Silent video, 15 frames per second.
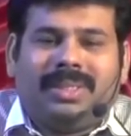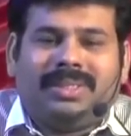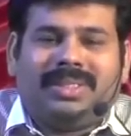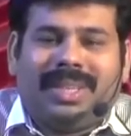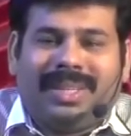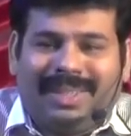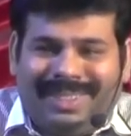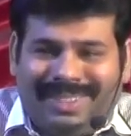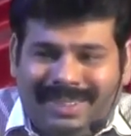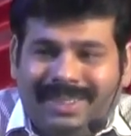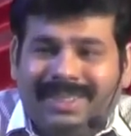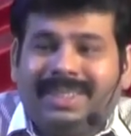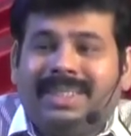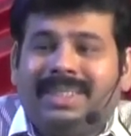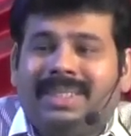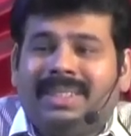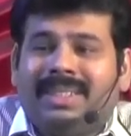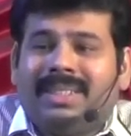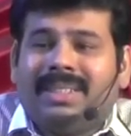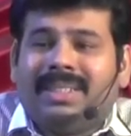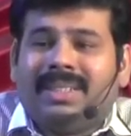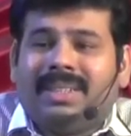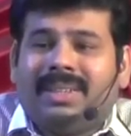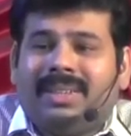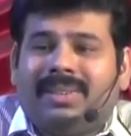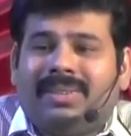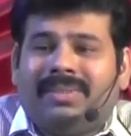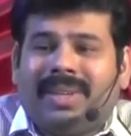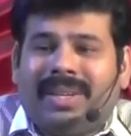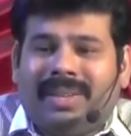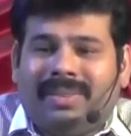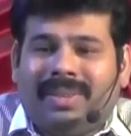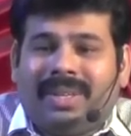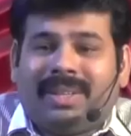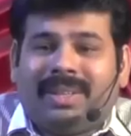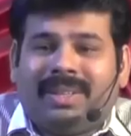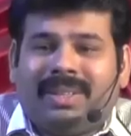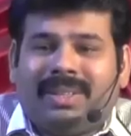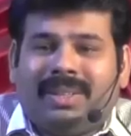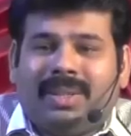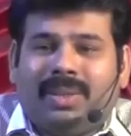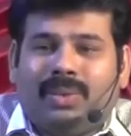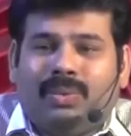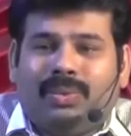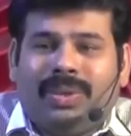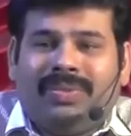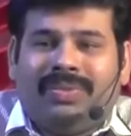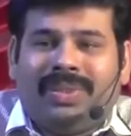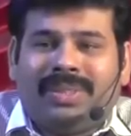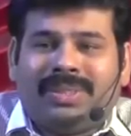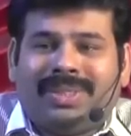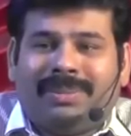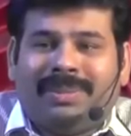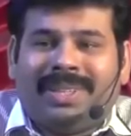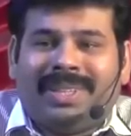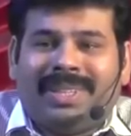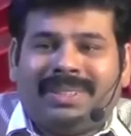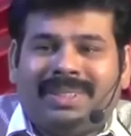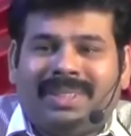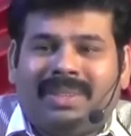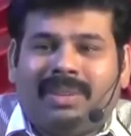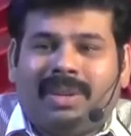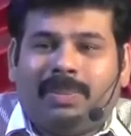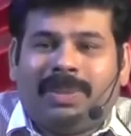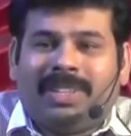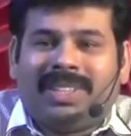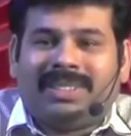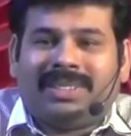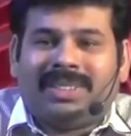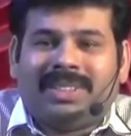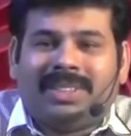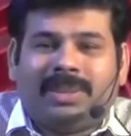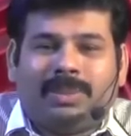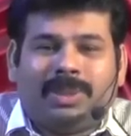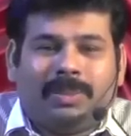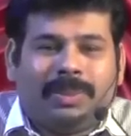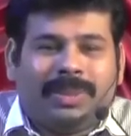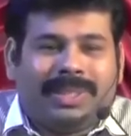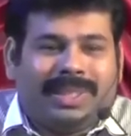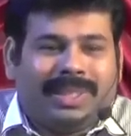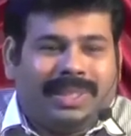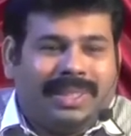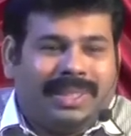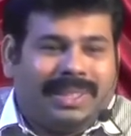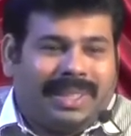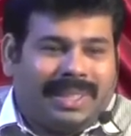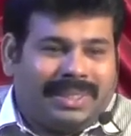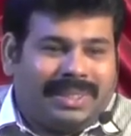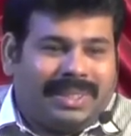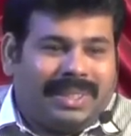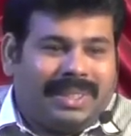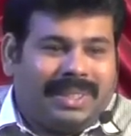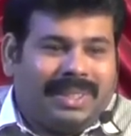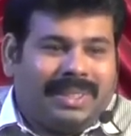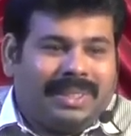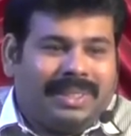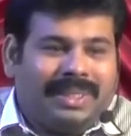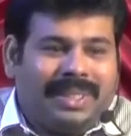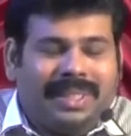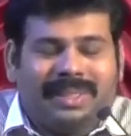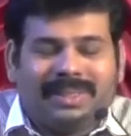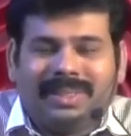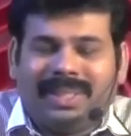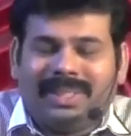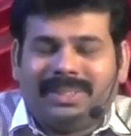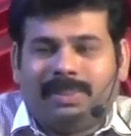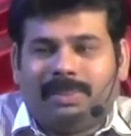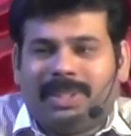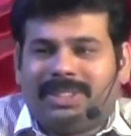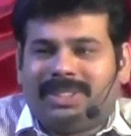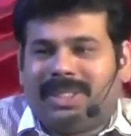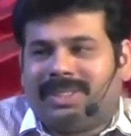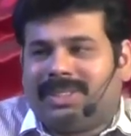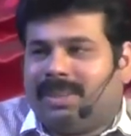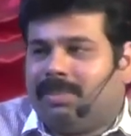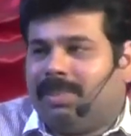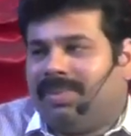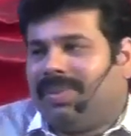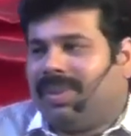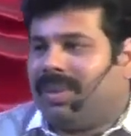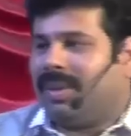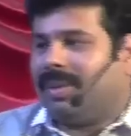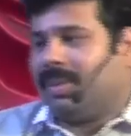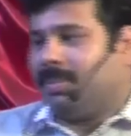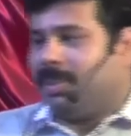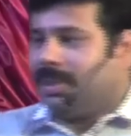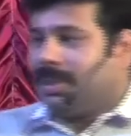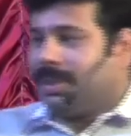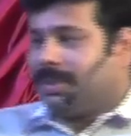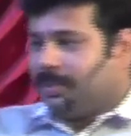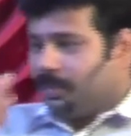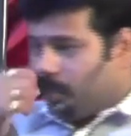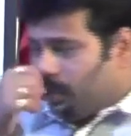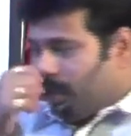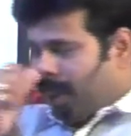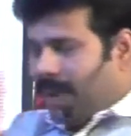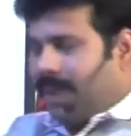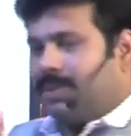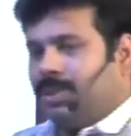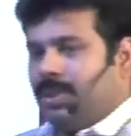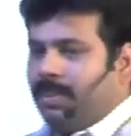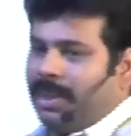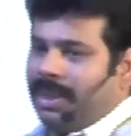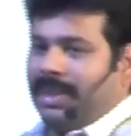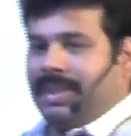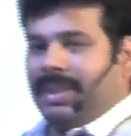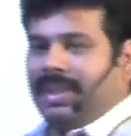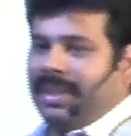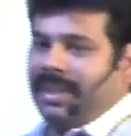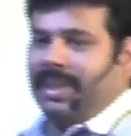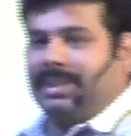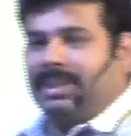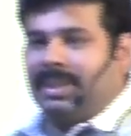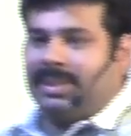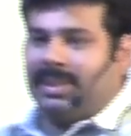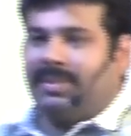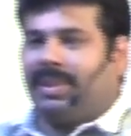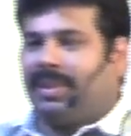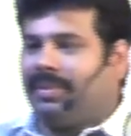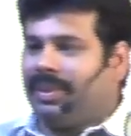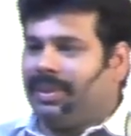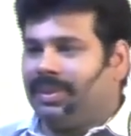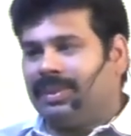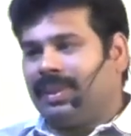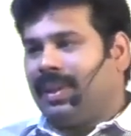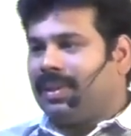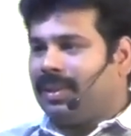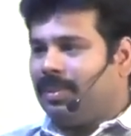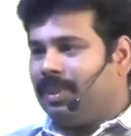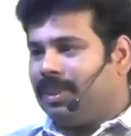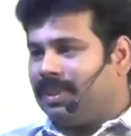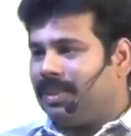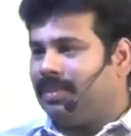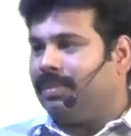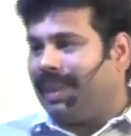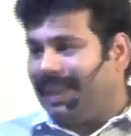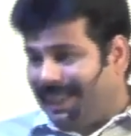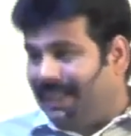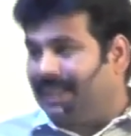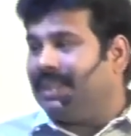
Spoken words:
Generally, whenever we feel some areas in our application need to be repeatedly tested, then that is the best example for automation. There are so many other areas also where we use automation, but